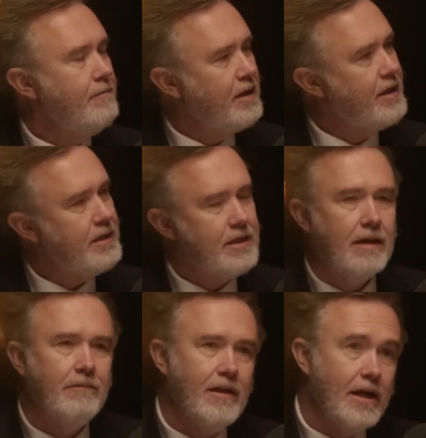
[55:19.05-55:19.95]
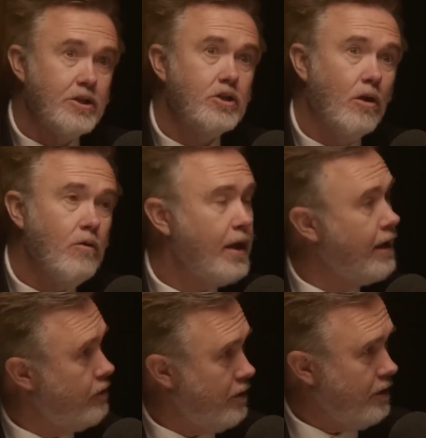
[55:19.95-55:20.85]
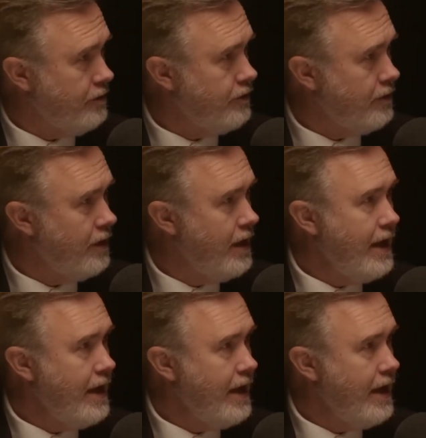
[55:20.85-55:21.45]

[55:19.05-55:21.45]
But this is something that is so countercultural